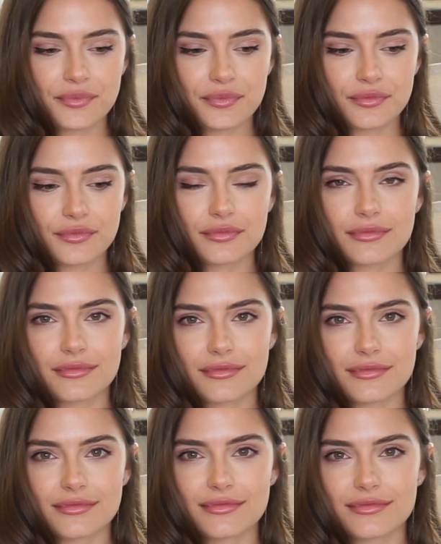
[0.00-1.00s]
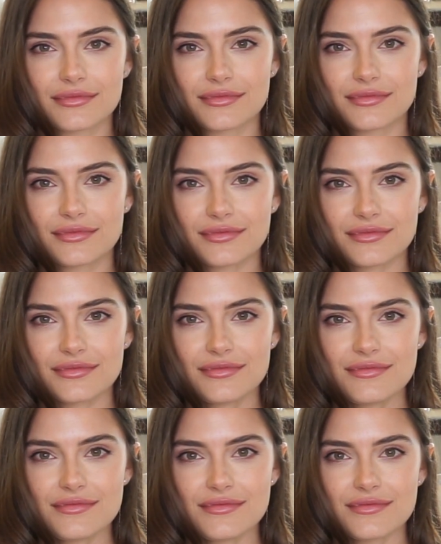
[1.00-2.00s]
Which one had the best side
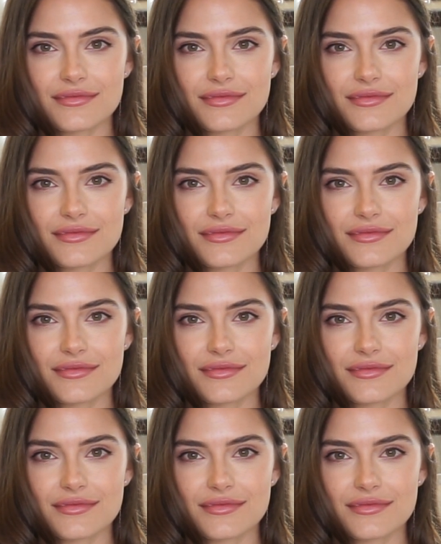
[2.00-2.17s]
story?